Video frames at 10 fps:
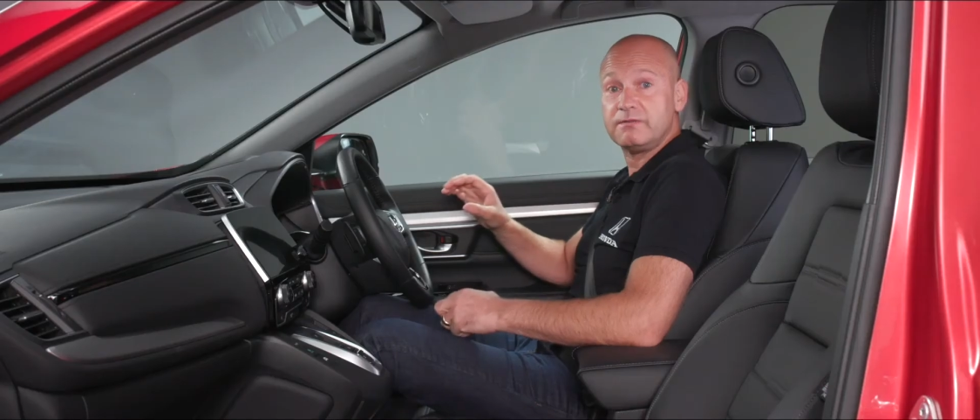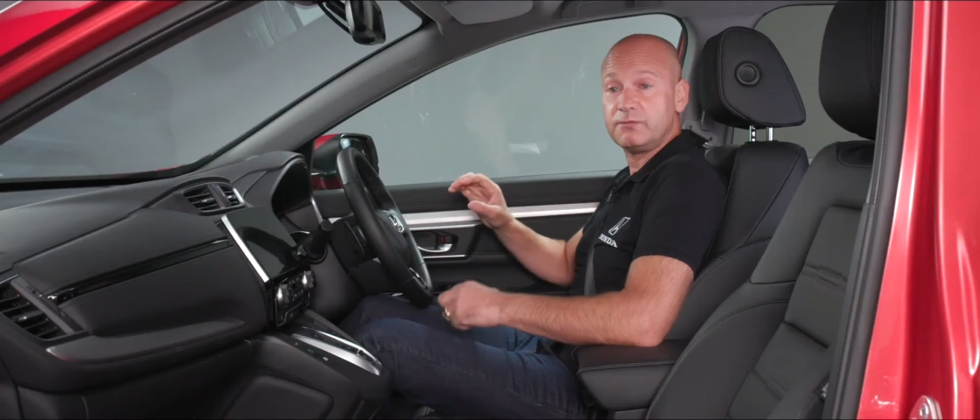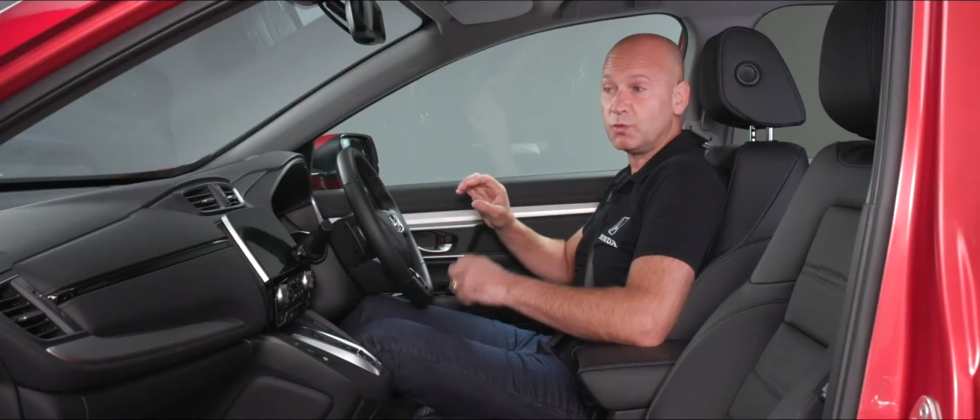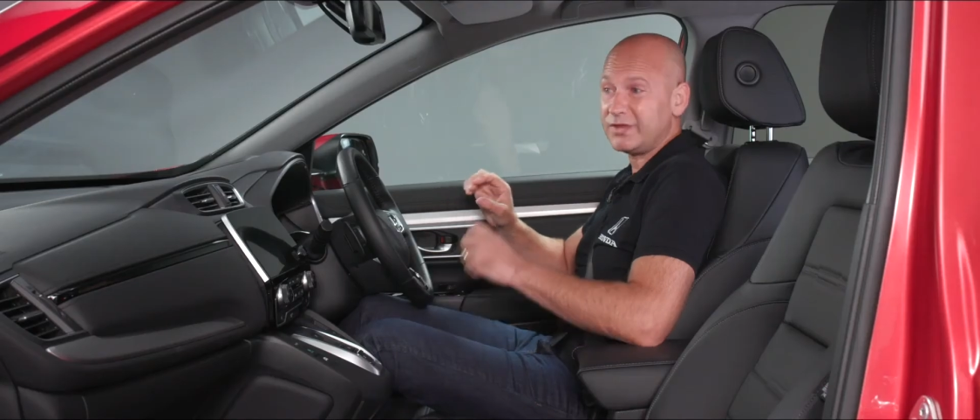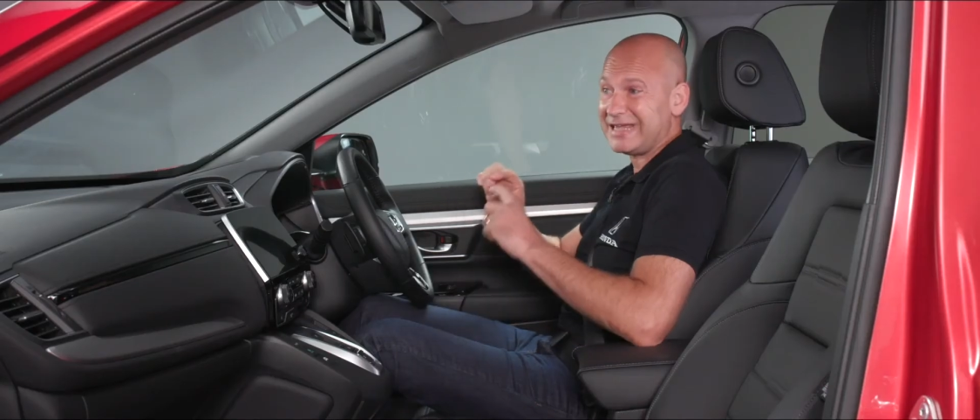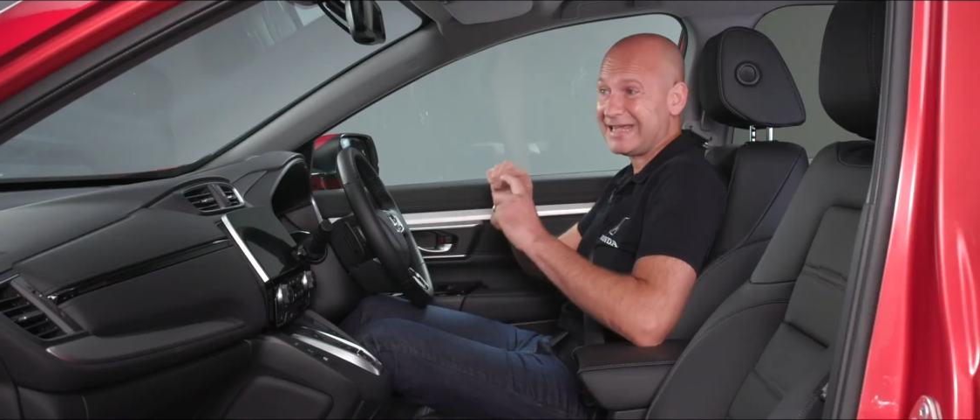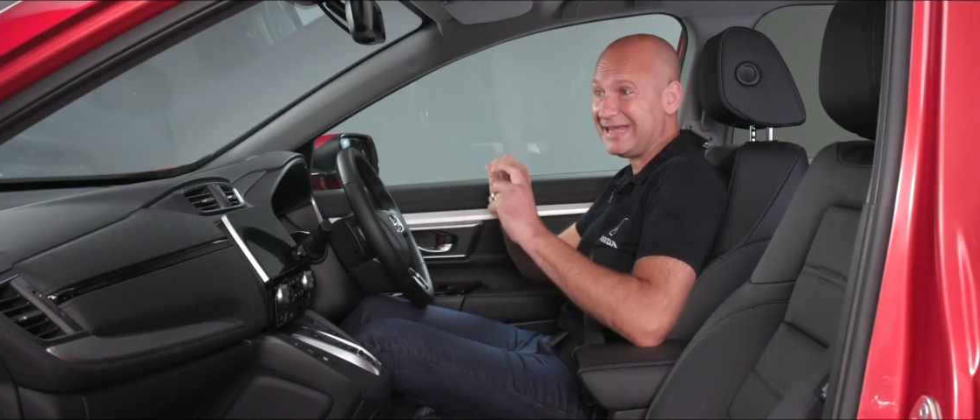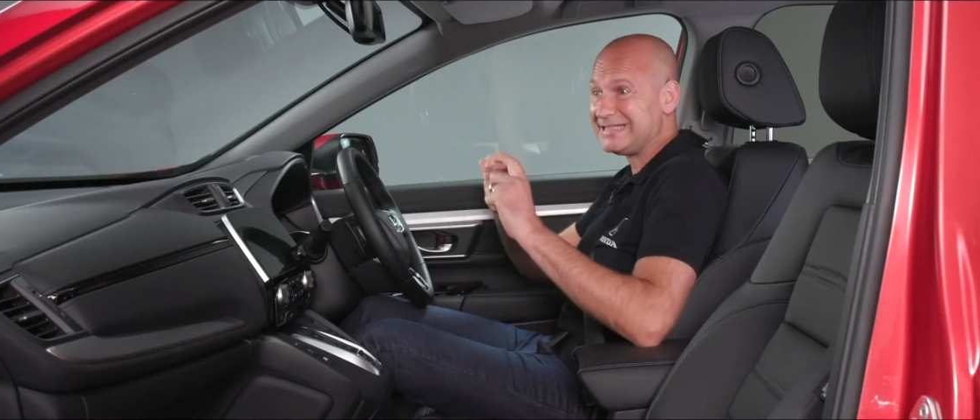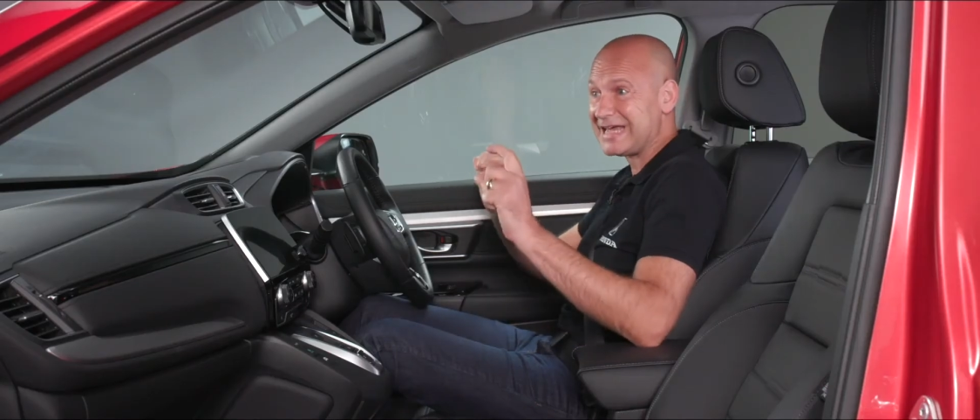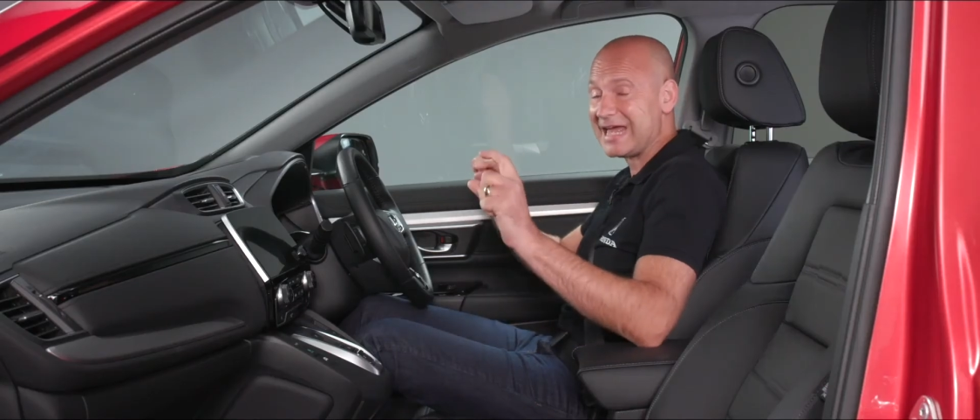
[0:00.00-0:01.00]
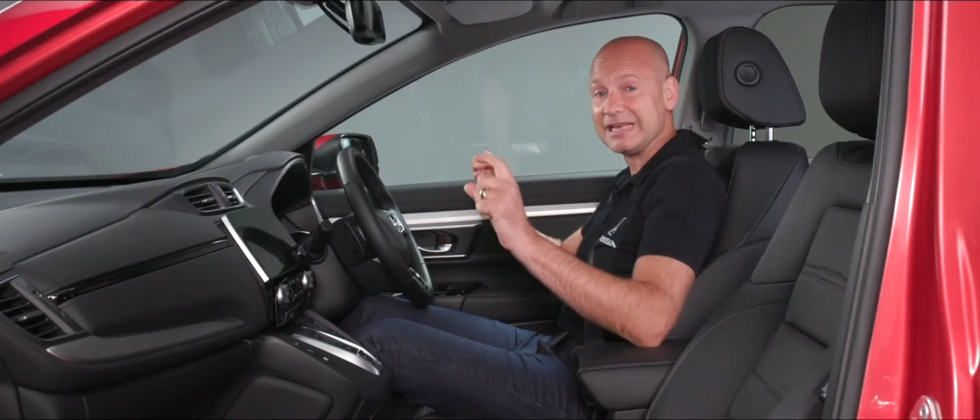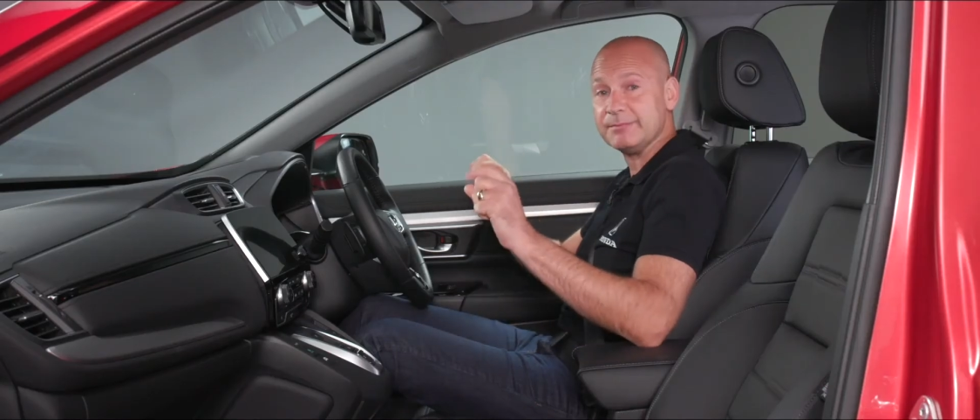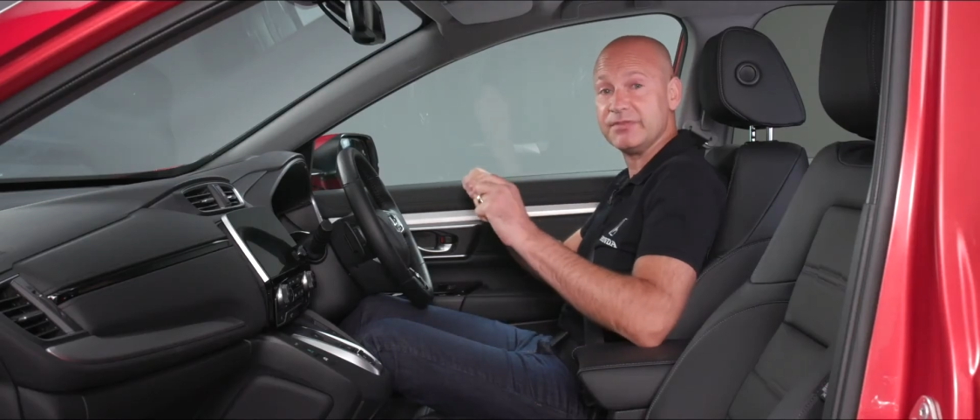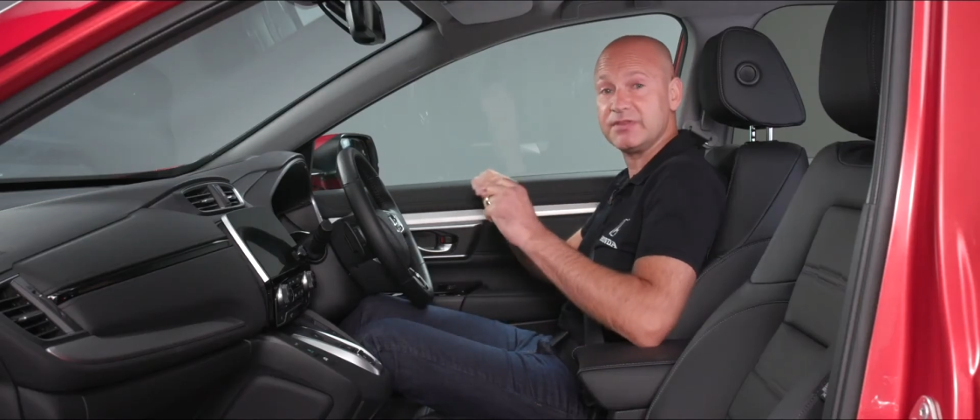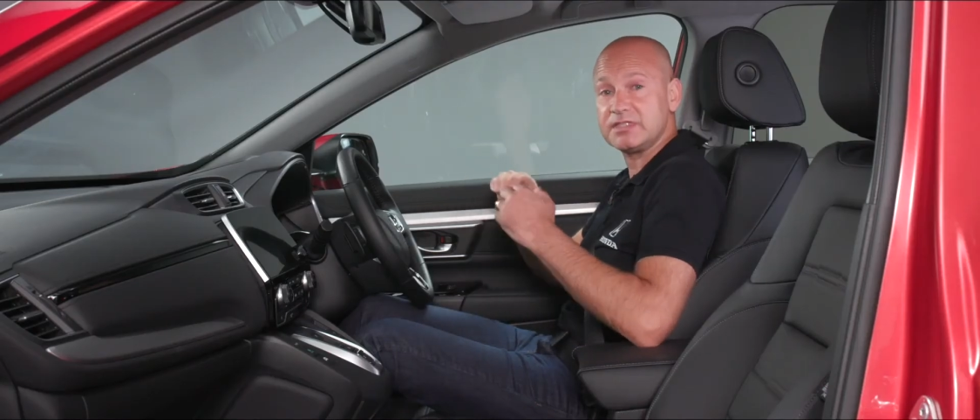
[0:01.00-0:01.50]
for the heater
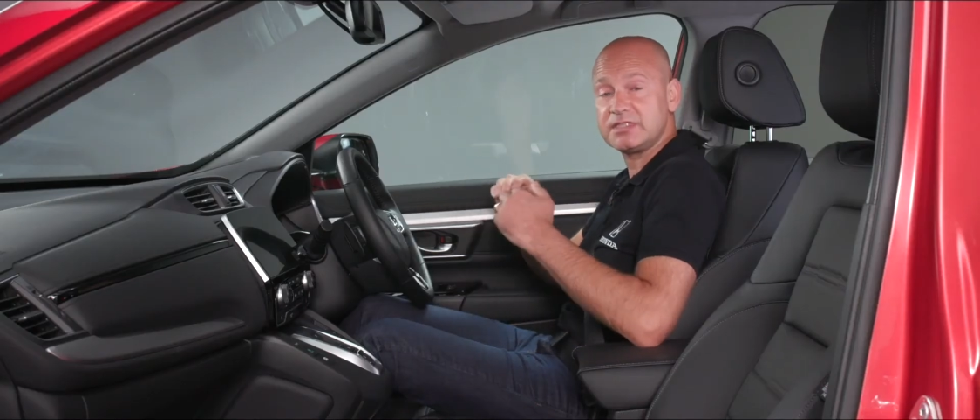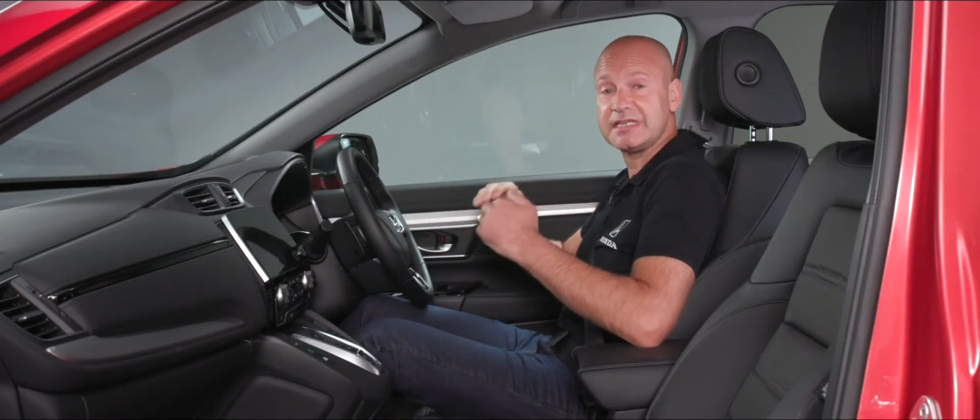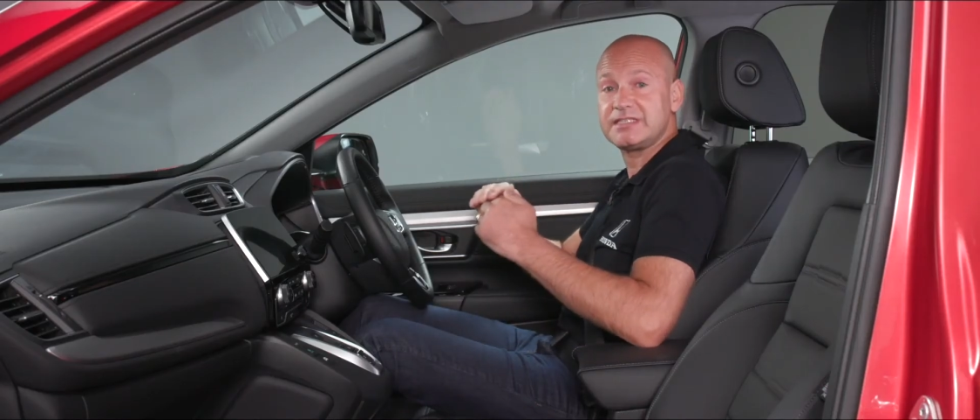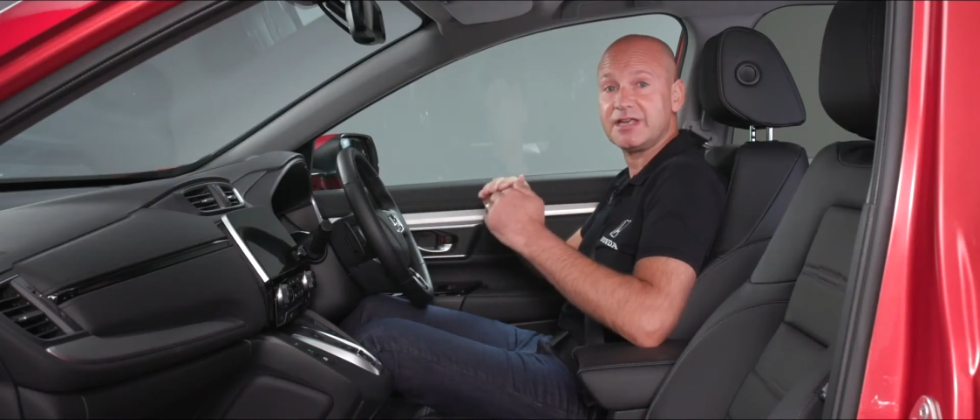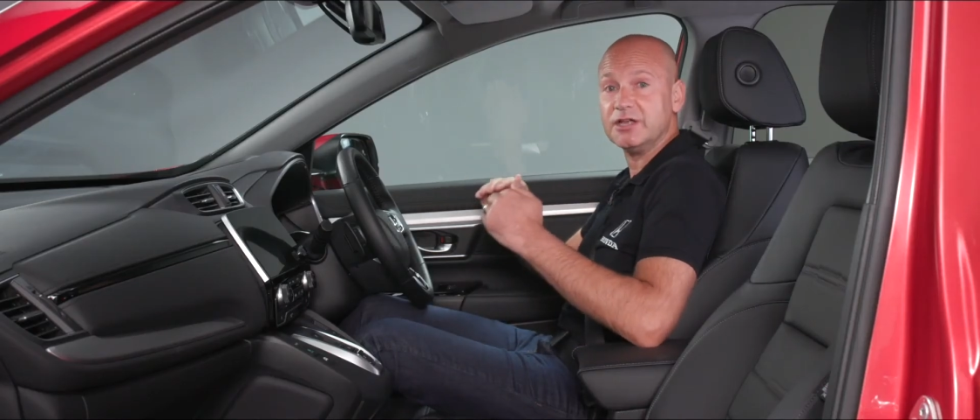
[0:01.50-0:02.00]
element that sits